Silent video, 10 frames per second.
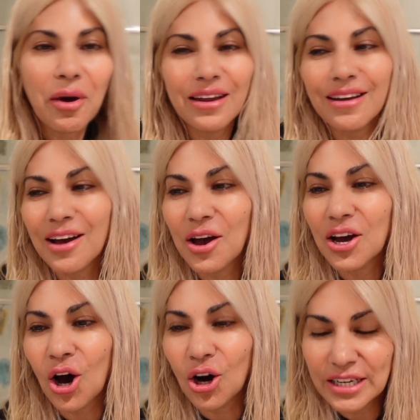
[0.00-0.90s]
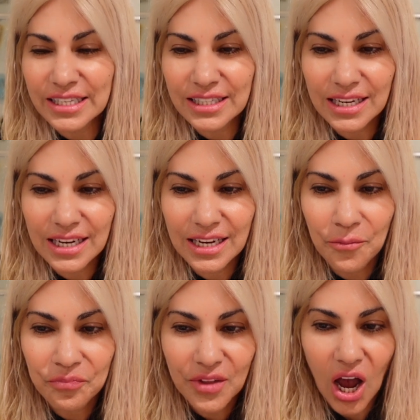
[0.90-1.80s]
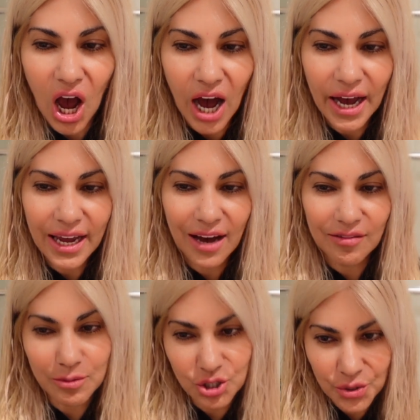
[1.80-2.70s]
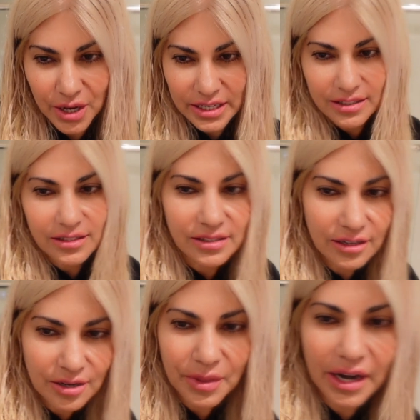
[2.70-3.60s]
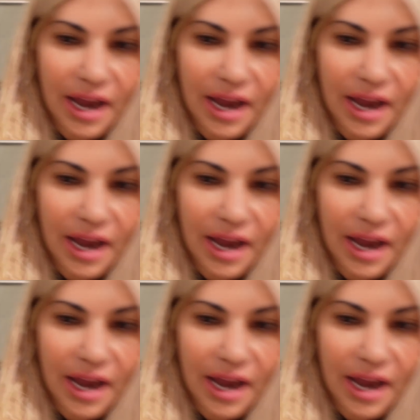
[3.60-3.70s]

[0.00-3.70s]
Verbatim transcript: but honestly, I have, let me show you guys the serum that